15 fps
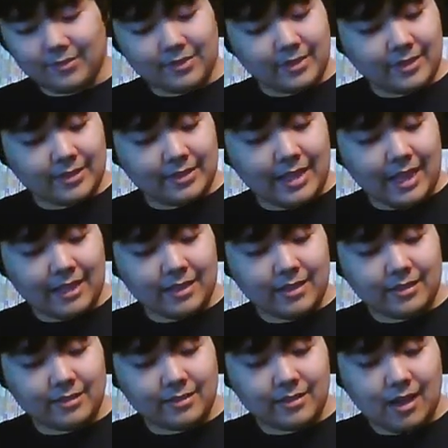Sorry,
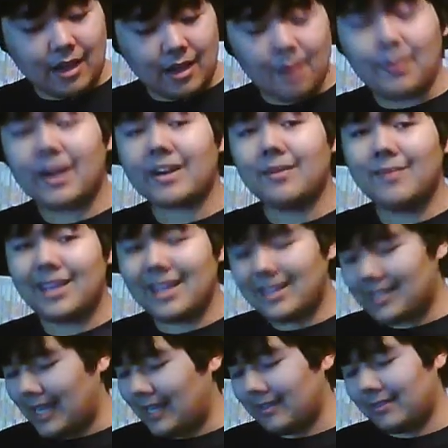Alice. American
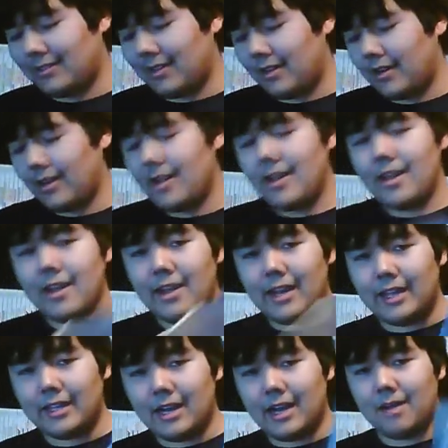McGee's Alice. Sorry,
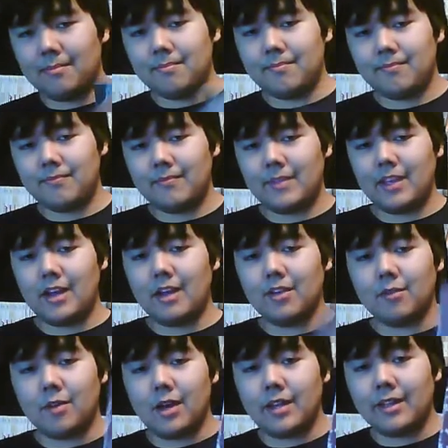and the other
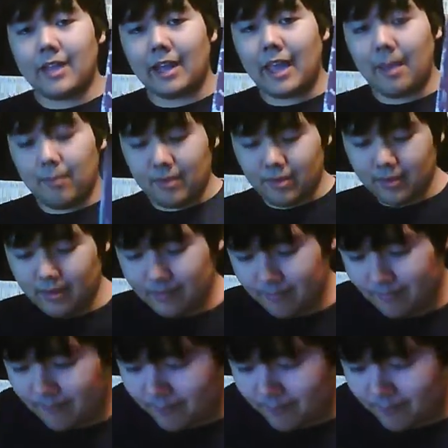one that came with it.